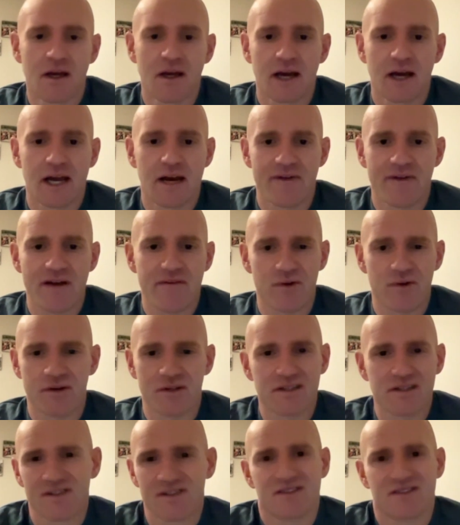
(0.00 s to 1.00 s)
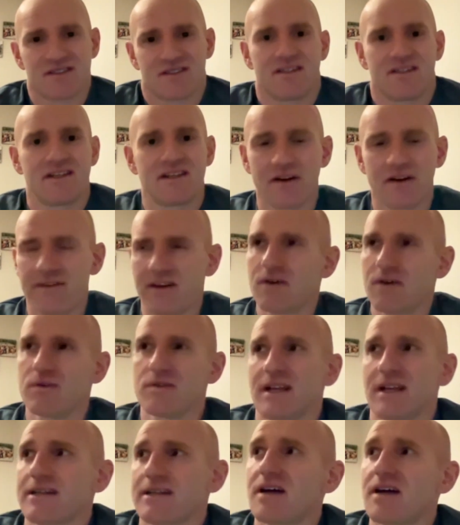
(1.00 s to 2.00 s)
of everyone, because I think it
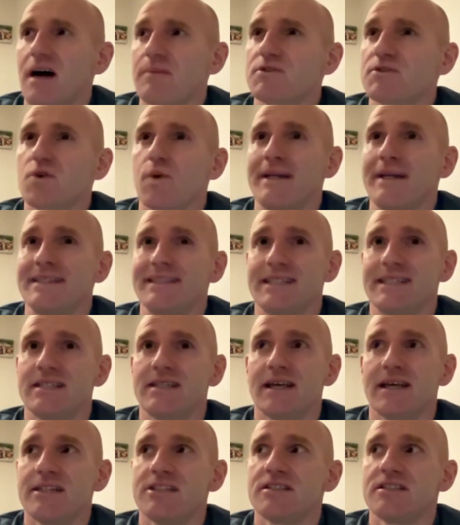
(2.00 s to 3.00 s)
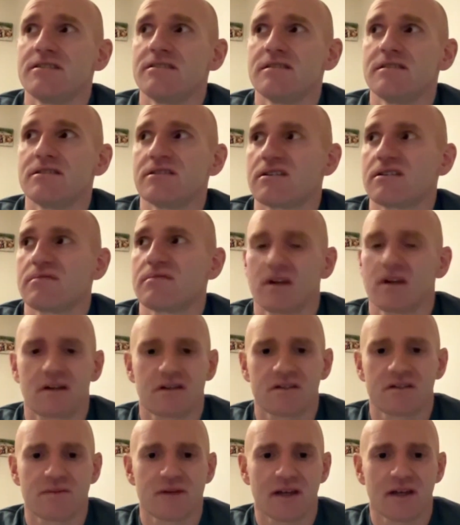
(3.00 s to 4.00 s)
was like top 20 nations or
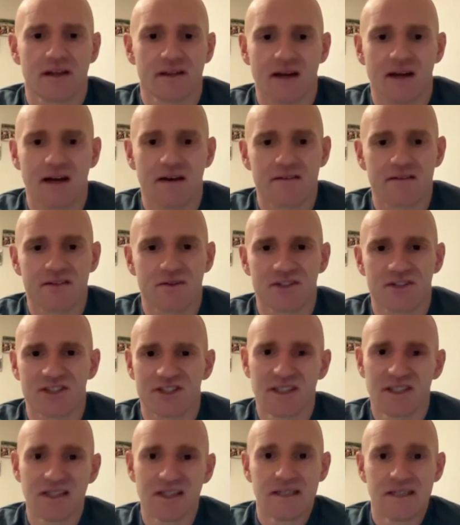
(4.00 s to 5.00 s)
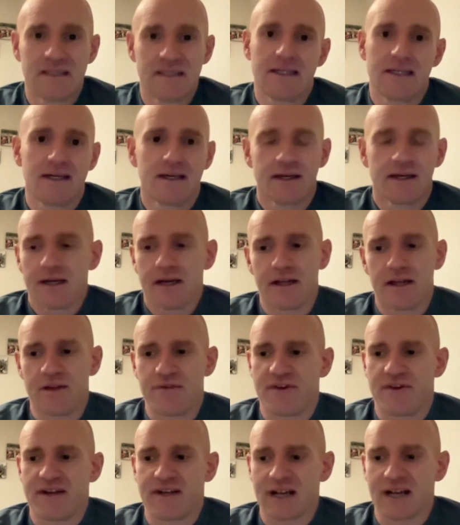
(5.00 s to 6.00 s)
something like that. So mm-hmm. In the
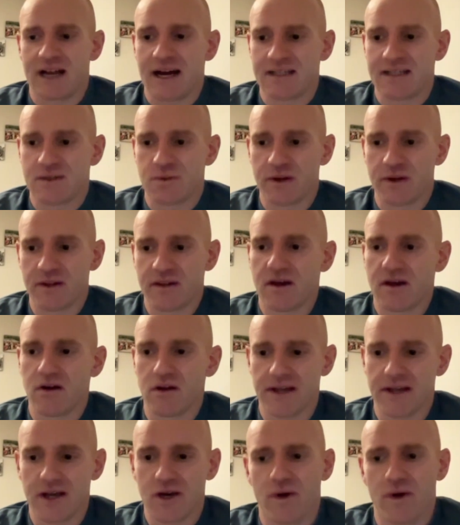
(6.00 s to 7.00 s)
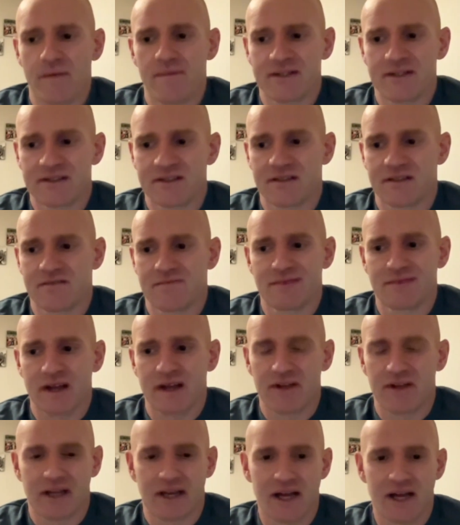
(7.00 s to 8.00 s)
Finn class with all the equipment and
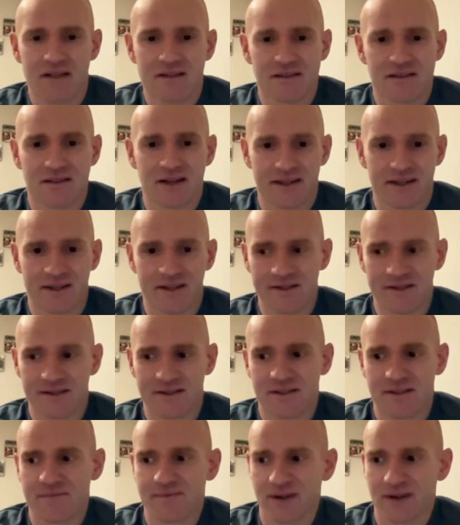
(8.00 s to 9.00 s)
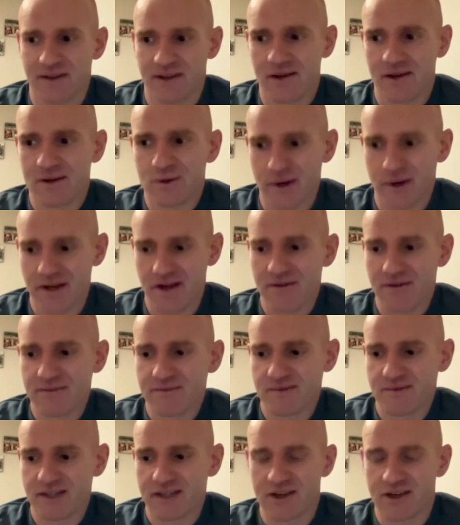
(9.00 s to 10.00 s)
everything else, like there's, I think,
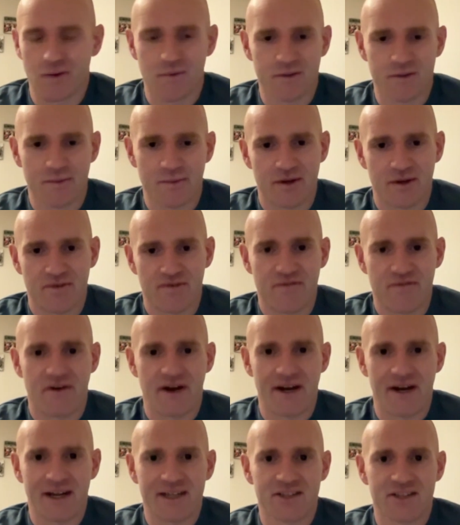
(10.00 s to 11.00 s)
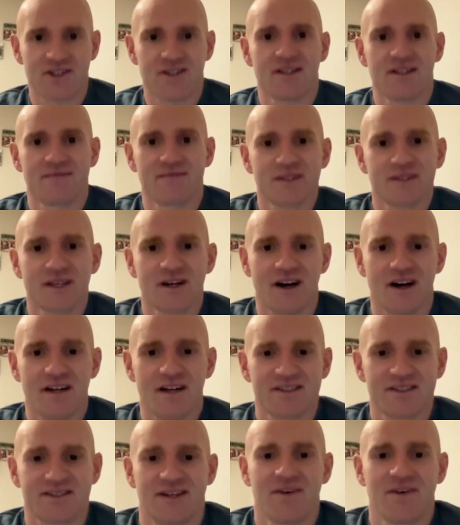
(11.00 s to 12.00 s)
you can almost put a financial
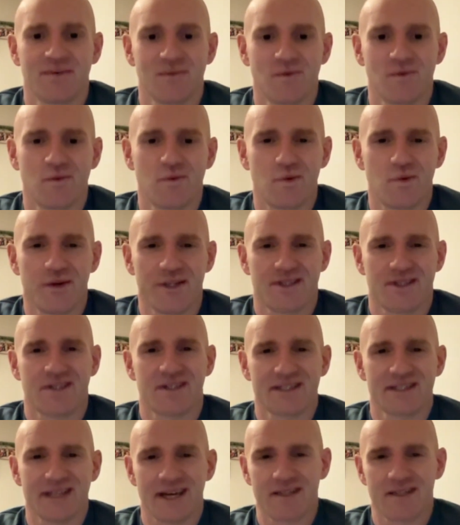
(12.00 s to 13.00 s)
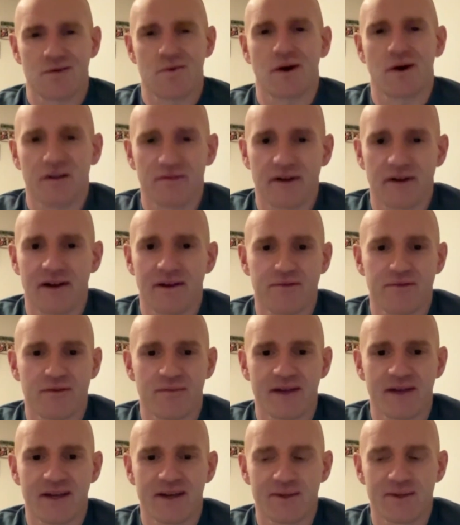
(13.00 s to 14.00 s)
cost on what it's going to take to qualify. And for
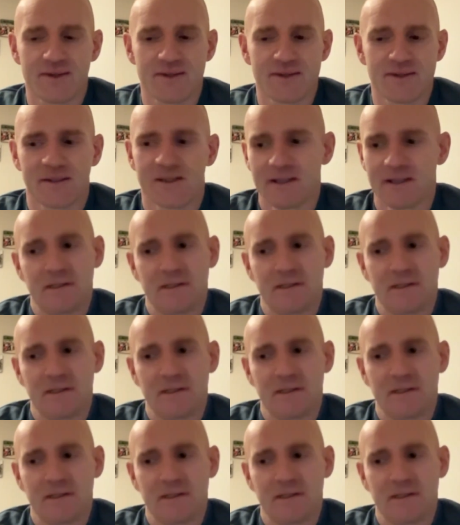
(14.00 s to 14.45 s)
me, it was